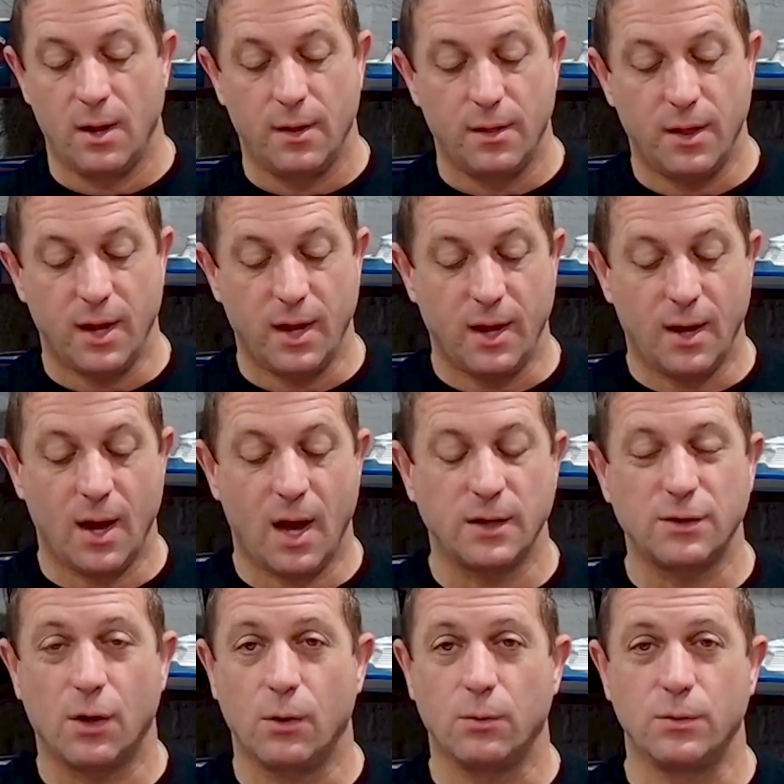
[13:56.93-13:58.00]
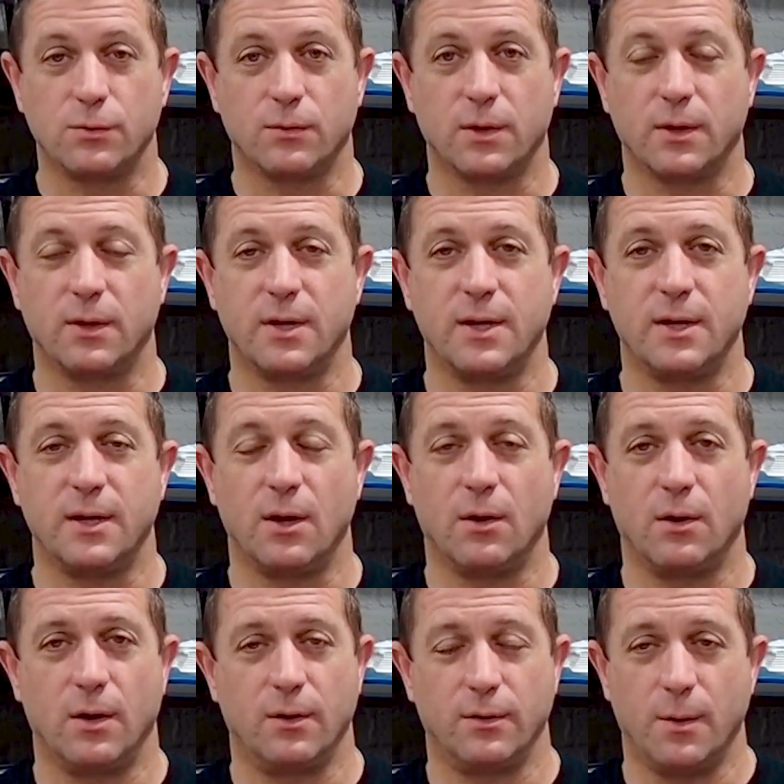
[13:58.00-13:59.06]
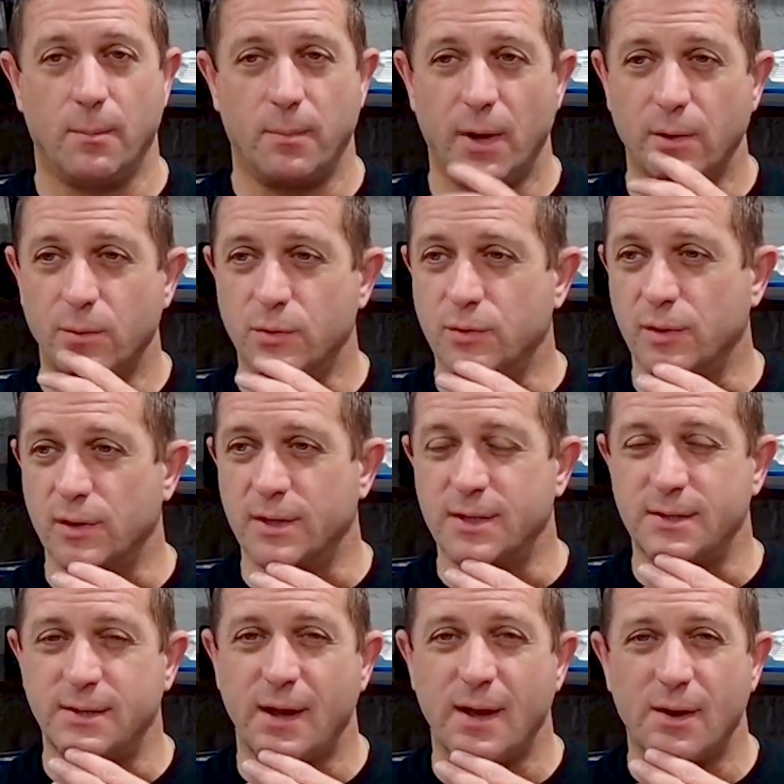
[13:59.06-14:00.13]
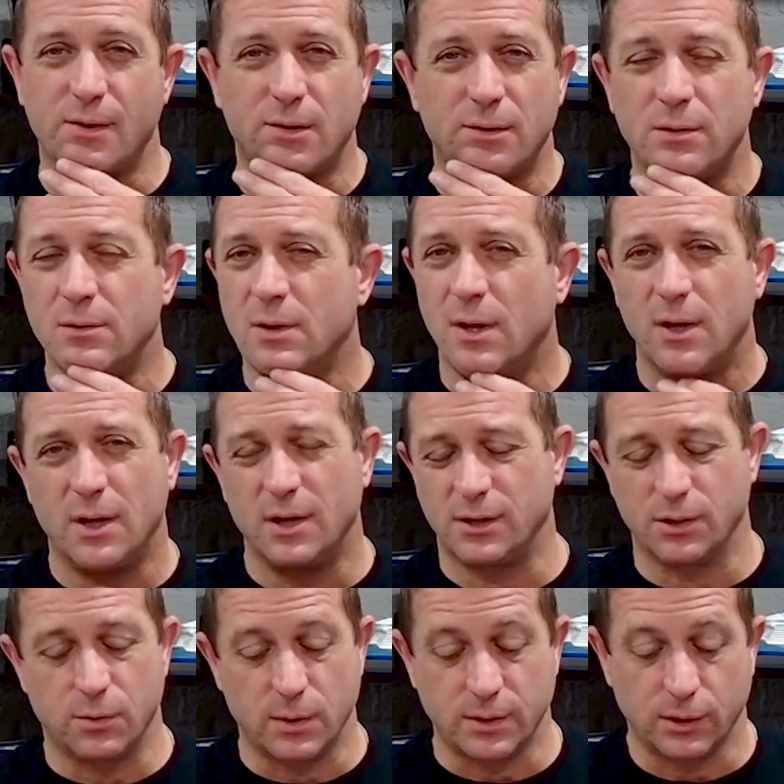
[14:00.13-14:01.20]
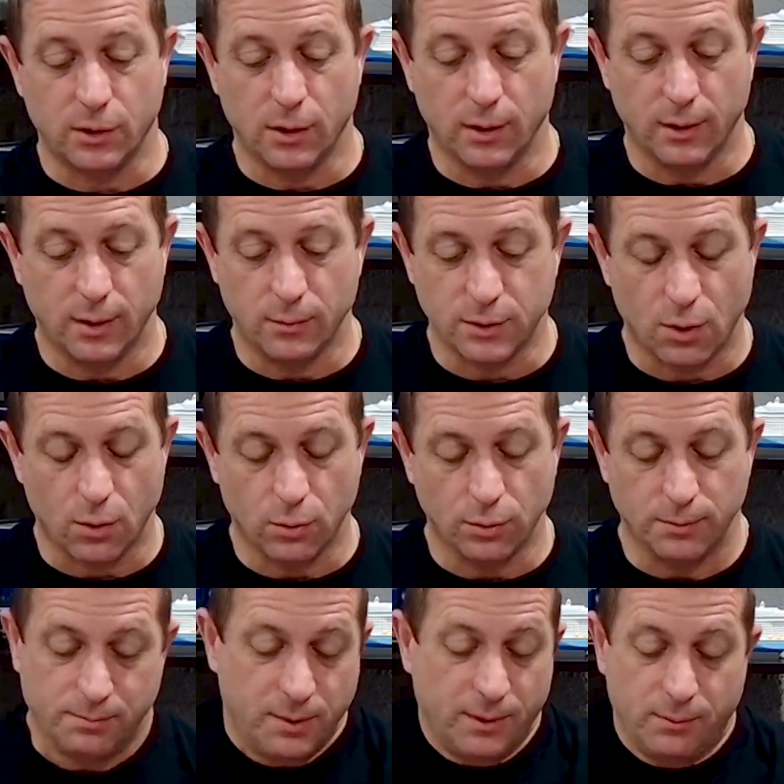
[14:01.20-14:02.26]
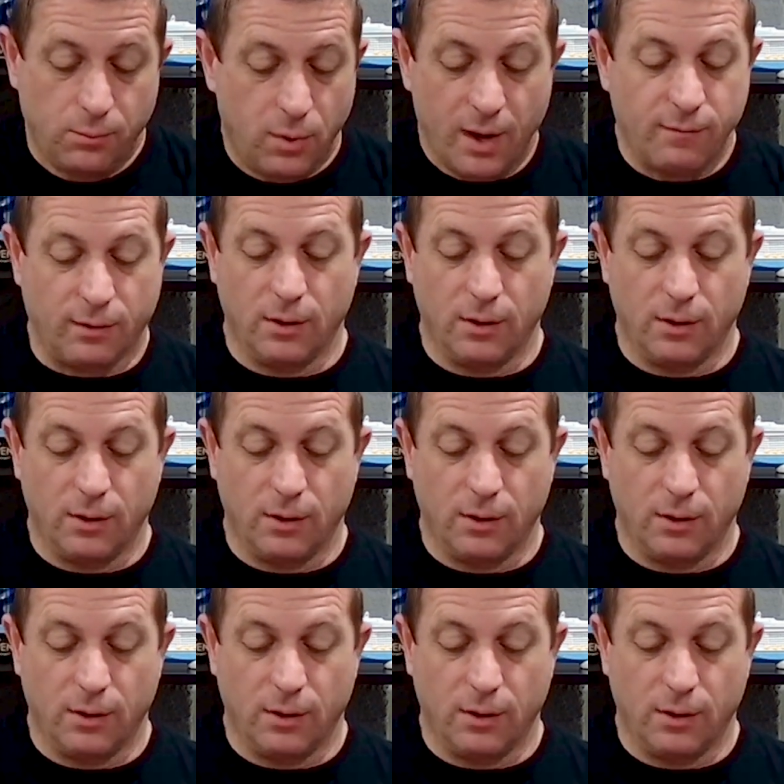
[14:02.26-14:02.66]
The hot dog was really, the bun was really stale. It just wasn't good. It was cold. But whatever.